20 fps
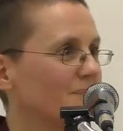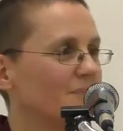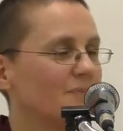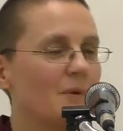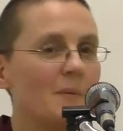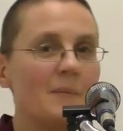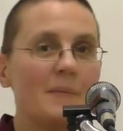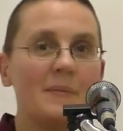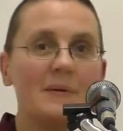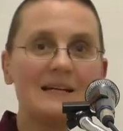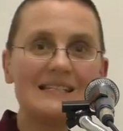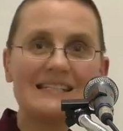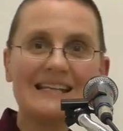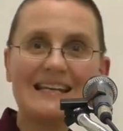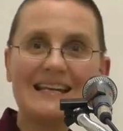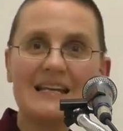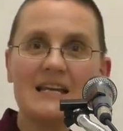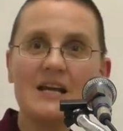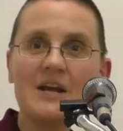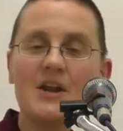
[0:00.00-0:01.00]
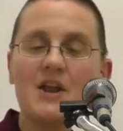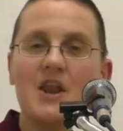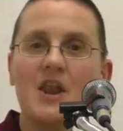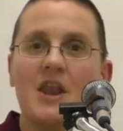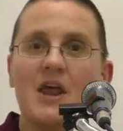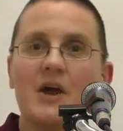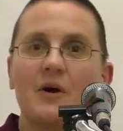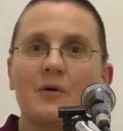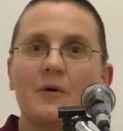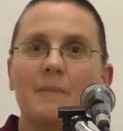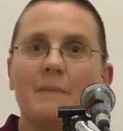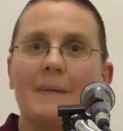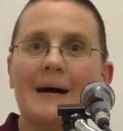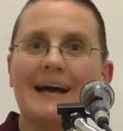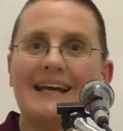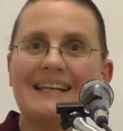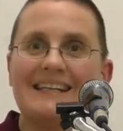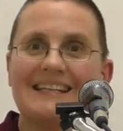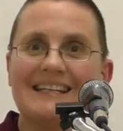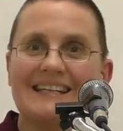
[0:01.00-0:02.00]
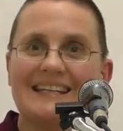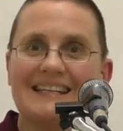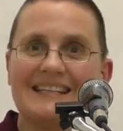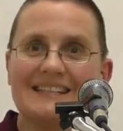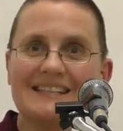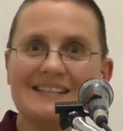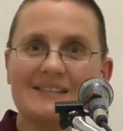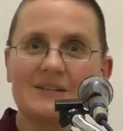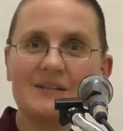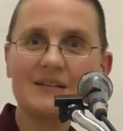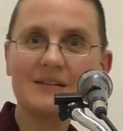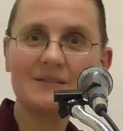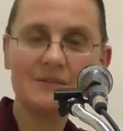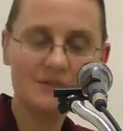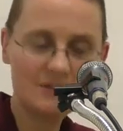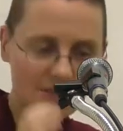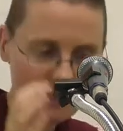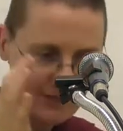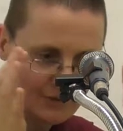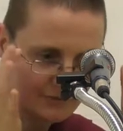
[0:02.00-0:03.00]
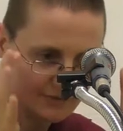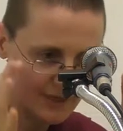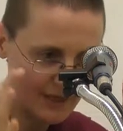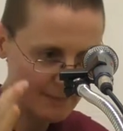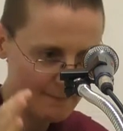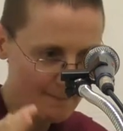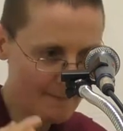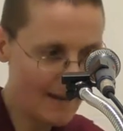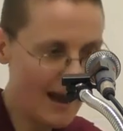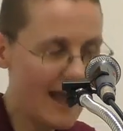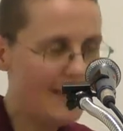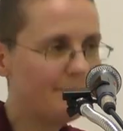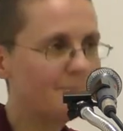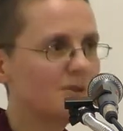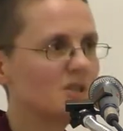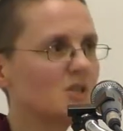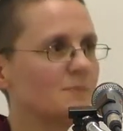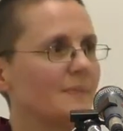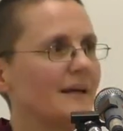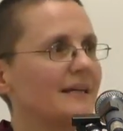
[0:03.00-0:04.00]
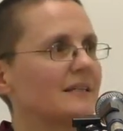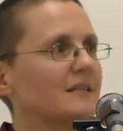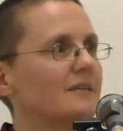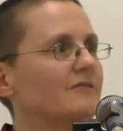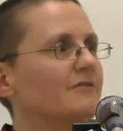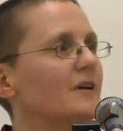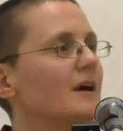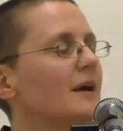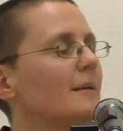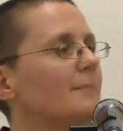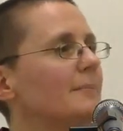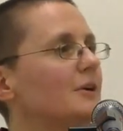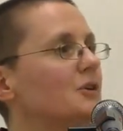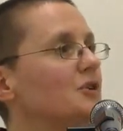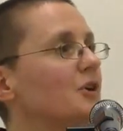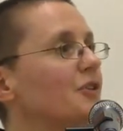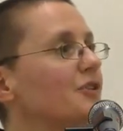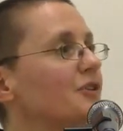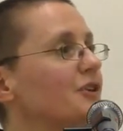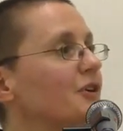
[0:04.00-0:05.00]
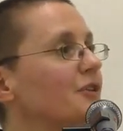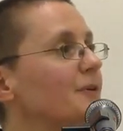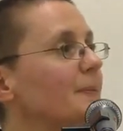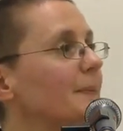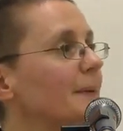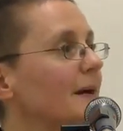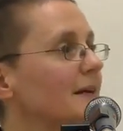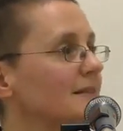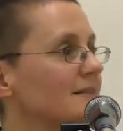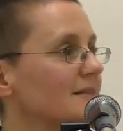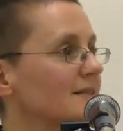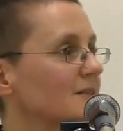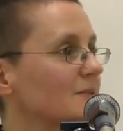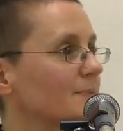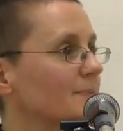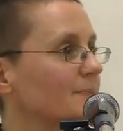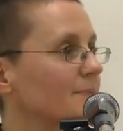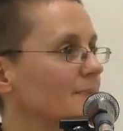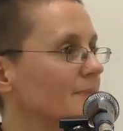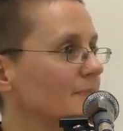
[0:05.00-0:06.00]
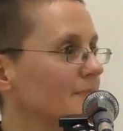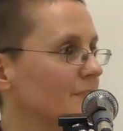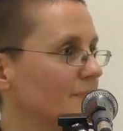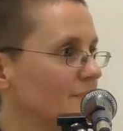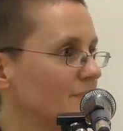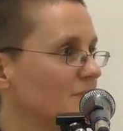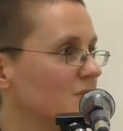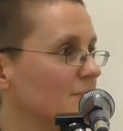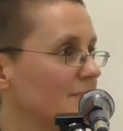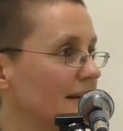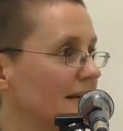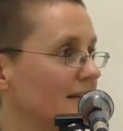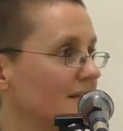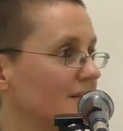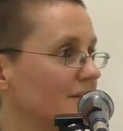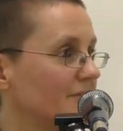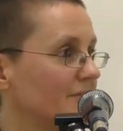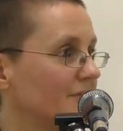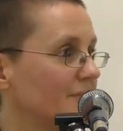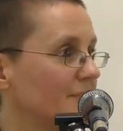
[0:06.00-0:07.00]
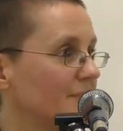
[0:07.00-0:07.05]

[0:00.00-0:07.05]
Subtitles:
Remember I said narrow-mindedness. It's kind of like my perspective, but not the other person's perspective.